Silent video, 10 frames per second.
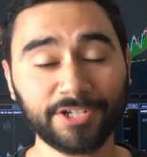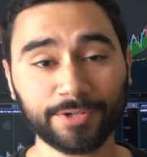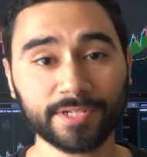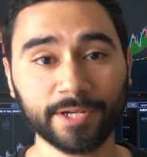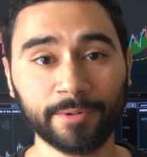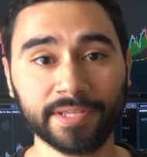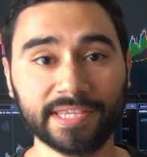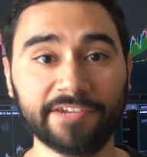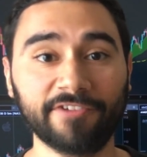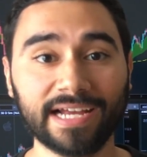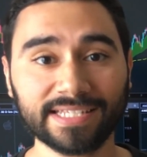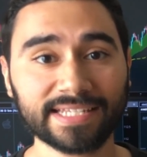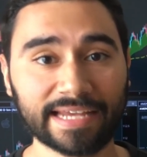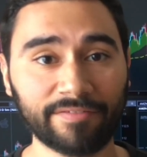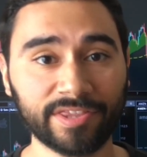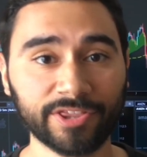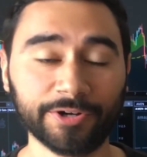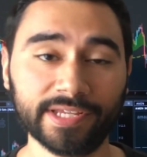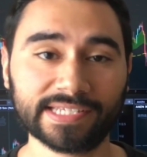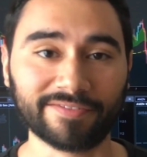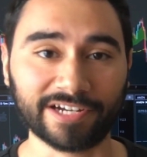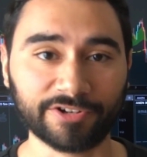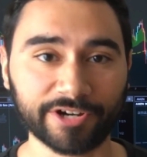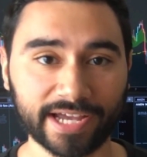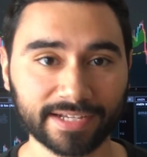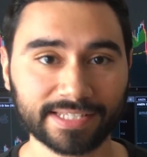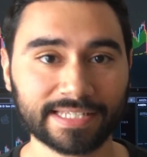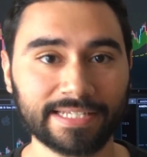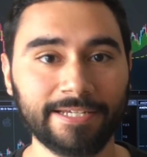chose to go with the Ryzen seven thirty-seven hundred X.